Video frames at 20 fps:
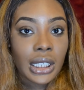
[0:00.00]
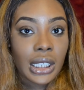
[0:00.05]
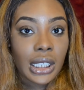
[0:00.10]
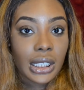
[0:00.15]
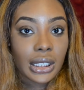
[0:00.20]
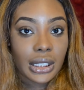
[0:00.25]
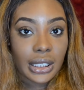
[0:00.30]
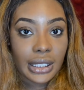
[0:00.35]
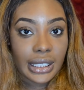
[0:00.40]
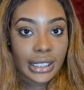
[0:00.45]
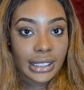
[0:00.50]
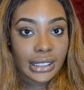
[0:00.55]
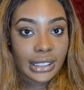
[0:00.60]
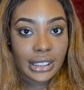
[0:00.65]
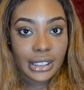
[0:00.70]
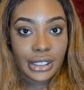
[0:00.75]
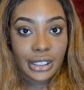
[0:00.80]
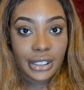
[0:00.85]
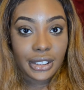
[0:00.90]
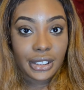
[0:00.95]
clinics
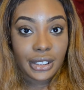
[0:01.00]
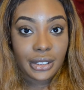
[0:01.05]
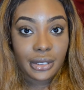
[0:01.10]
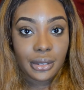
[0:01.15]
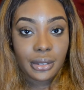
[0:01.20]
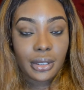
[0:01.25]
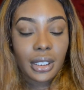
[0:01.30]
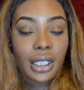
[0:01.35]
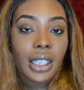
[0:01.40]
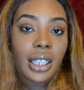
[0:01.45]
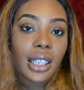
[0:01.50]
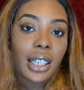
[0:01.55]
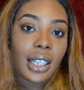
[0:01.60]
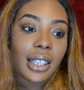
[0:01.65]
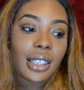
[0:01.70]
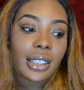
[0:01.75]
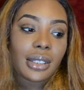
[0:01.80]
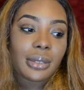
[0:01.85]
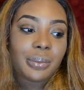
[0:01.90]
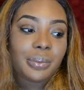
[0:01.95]
near you.
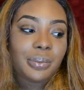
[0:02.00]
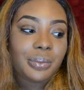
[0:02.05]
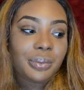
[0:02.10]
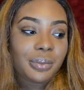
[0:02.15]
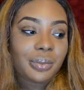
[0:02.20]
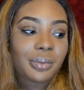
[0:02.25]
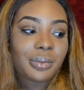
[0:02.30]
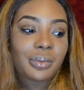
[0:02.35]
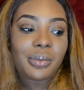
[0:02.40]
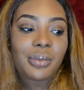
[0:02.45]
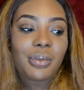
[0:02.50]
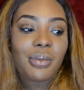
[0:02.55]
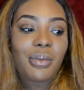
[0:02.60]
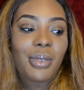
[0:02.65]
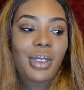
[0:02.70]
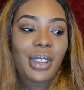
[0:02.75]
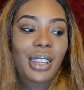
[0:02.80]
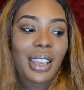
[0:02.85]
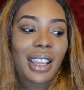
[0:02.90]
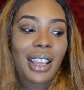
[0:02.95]

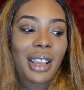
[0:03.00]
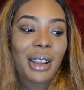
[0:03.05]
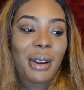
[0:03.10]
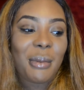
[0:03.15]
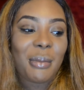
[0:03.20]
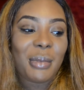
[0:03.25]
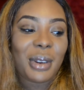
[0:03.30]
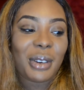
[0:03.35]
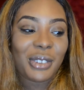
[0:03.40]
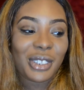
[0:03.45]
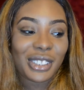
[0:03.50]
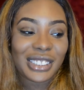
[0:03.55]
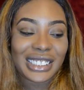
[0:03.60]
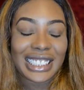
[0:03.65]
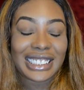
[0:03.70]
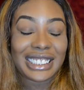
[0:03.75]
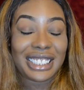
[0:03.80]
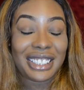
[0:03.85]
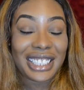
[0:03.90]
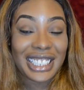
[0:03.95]
But of course,
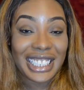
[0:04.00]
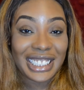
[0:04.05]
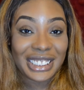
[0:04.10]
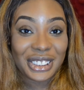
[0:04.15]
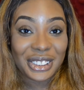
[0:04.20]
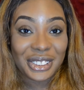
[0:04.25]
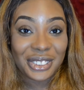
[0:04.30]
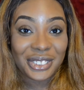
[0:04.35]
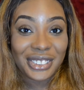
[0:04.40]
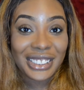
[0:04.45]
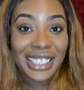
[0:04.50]
that's how they get you.